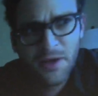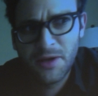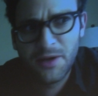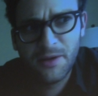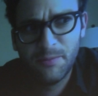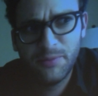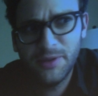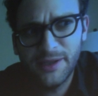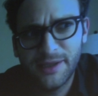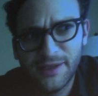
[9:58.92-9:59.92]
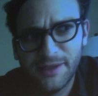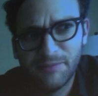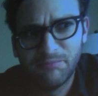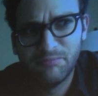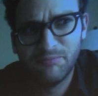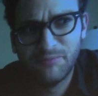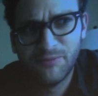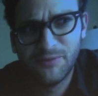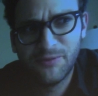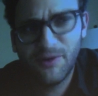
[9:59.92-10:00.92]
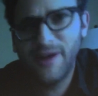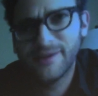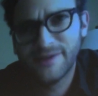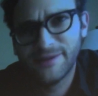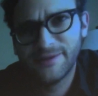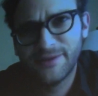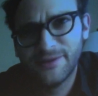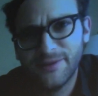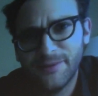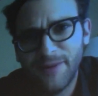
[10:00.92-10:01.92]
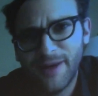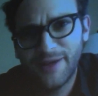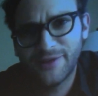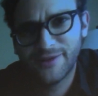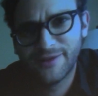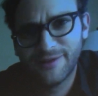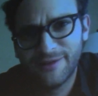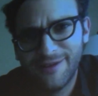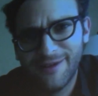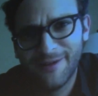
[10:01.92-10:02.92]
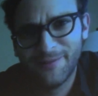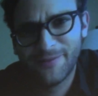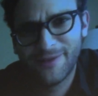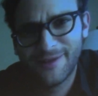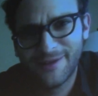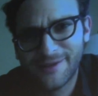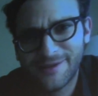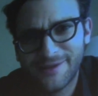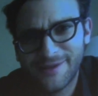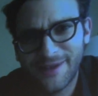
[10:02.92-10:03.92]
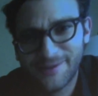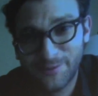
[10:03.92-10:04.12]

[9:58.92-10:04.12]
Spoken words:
Completely crazy to imagine that this has